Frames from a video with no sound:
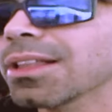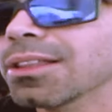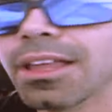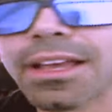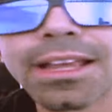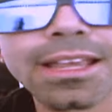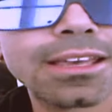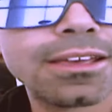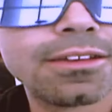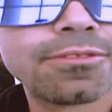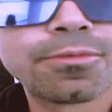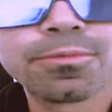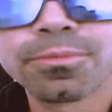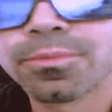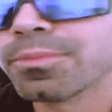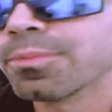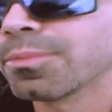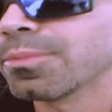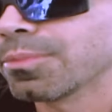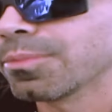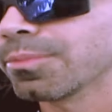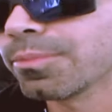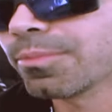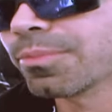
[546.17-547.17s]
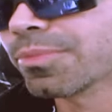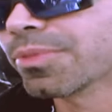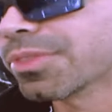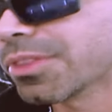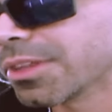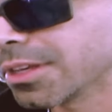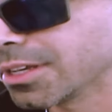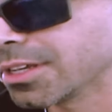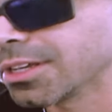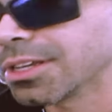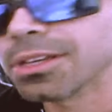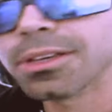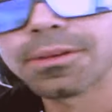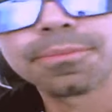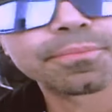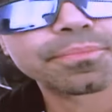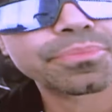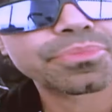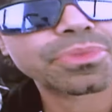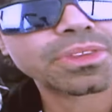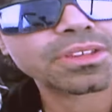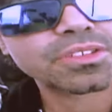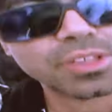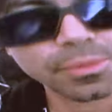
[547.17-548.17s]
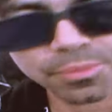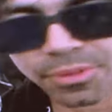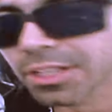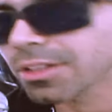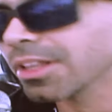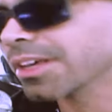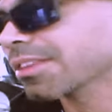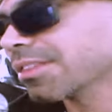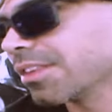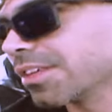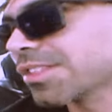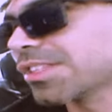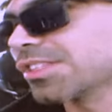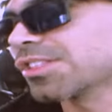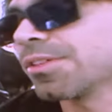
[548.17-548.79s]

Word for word: like the something like this is